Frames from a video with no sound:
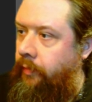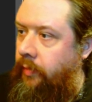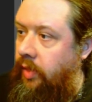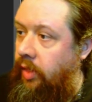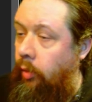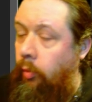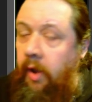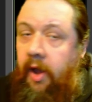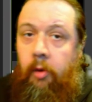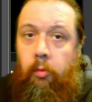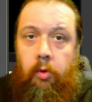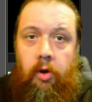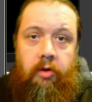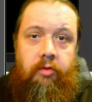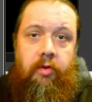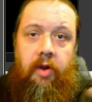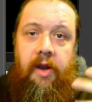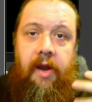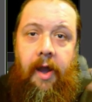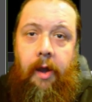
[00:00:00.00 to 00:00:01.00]
the way it
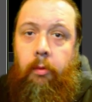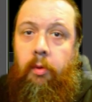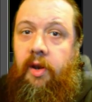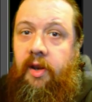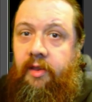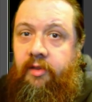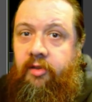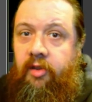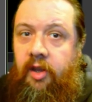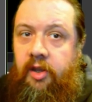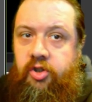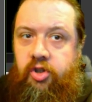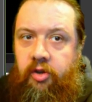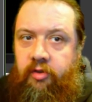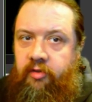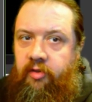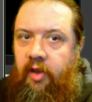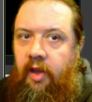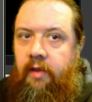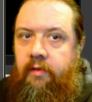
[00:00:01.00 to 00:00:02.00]
works right now, it
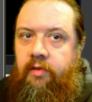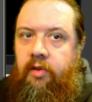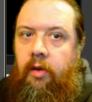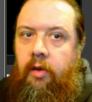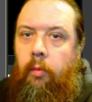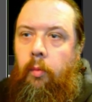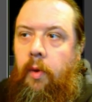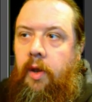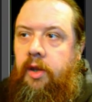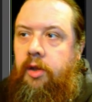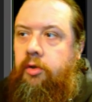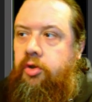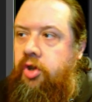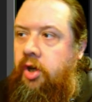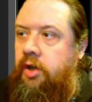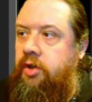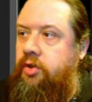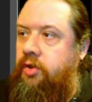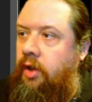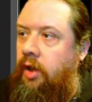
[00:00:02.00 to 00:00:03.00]
just saves it when you
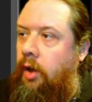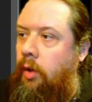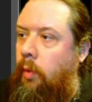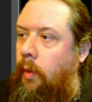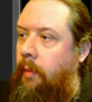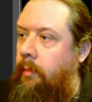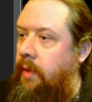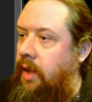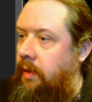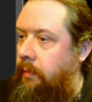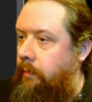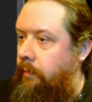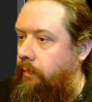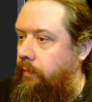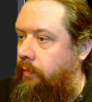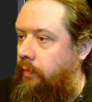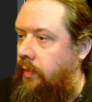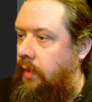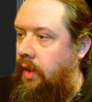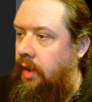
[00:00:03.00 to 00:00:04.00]
change the equipment.
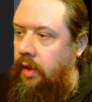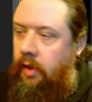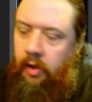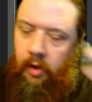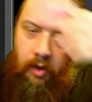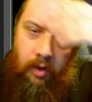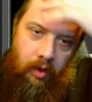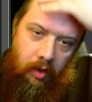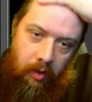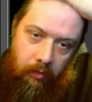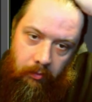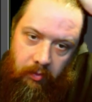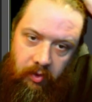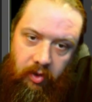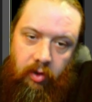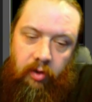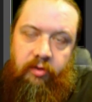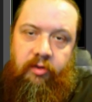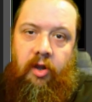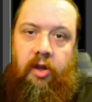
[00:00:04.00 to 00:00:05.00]

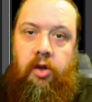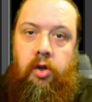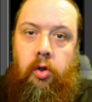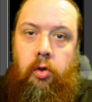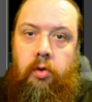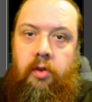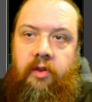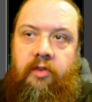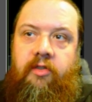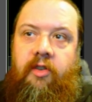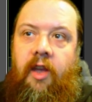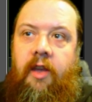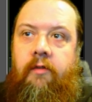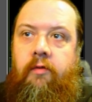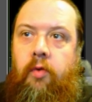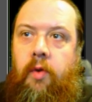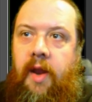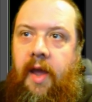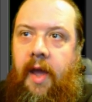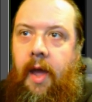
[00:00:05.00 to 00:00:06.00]
Because I knew the save
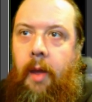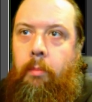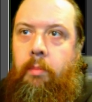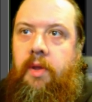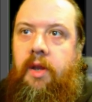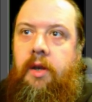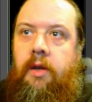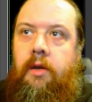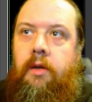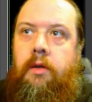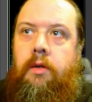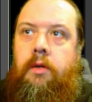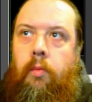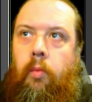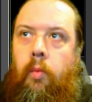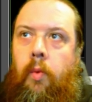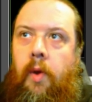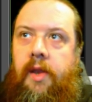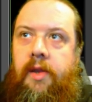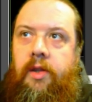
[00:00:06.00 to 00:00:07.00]
would happen
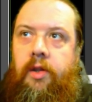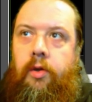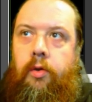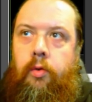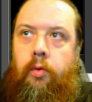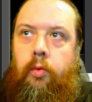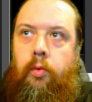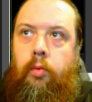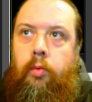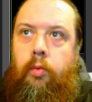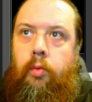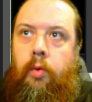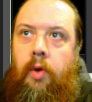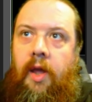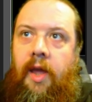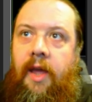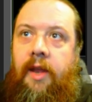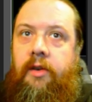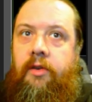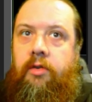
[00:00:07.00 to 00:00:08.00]
when you
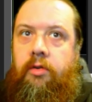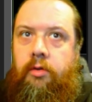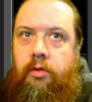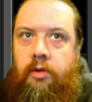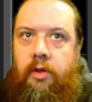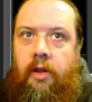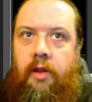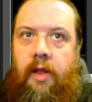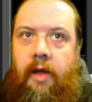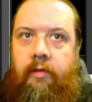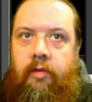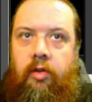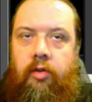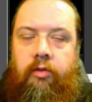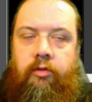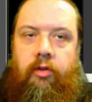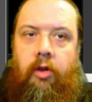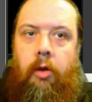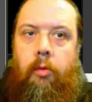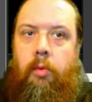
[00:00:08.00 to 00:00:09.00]
entered the level,
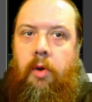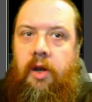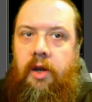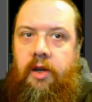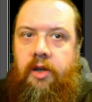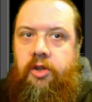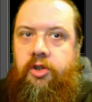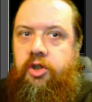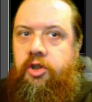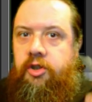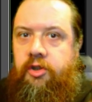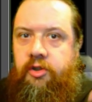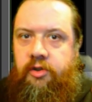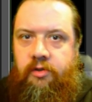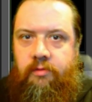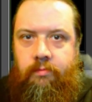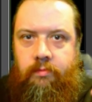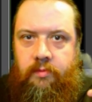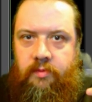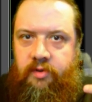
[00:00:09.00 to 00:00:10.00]
so I wanted to
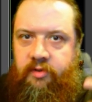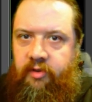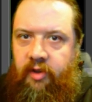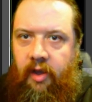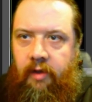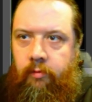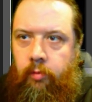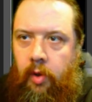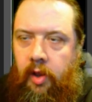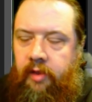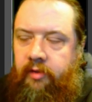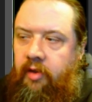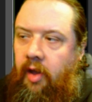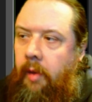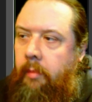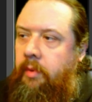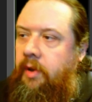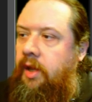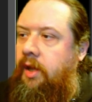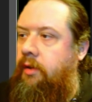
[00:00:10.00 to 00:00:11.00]
just save while it's
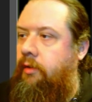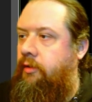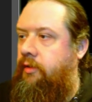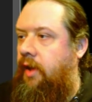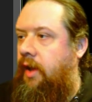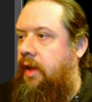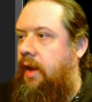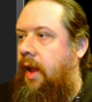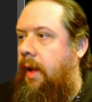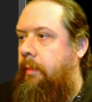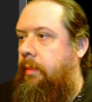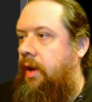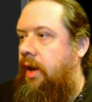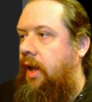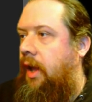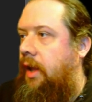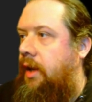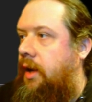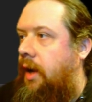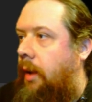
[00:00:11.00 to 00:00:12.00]
happening, because that could happen at
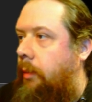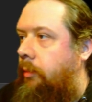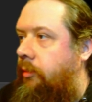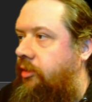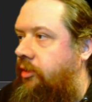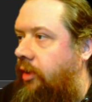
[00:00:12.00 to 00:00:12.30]
any time.